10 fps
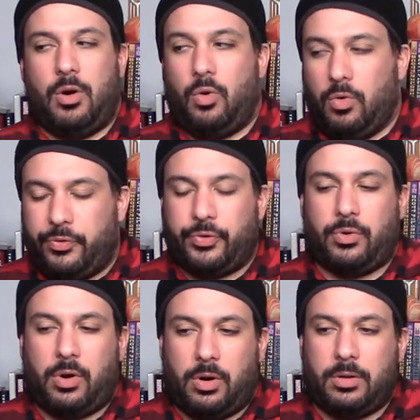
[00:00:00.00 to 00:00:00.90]

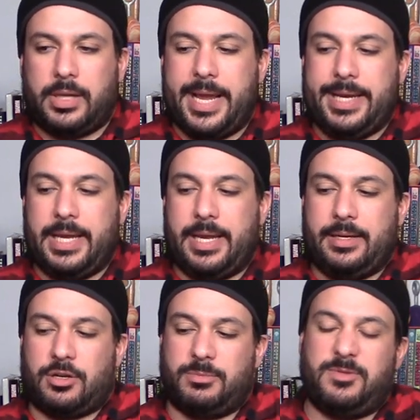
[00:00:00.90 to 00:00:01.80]
Overall,
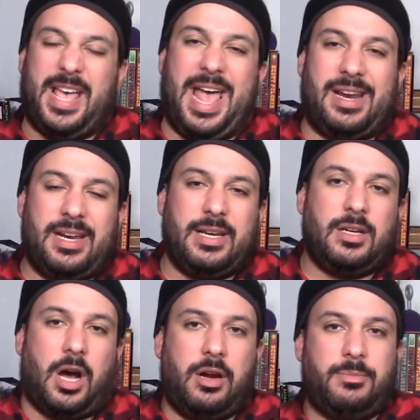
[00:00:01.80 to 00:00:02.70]
in terms of
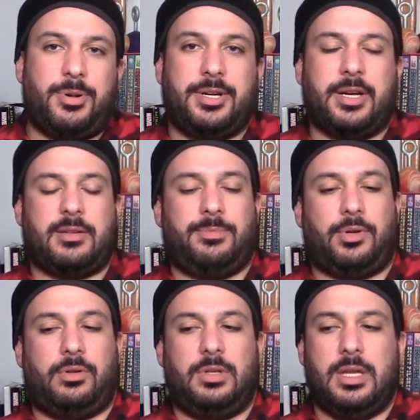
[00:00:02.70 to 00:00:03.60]
editing,
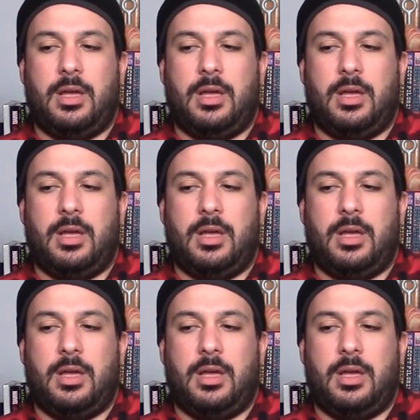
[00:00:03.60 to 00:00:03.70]
unpredictable.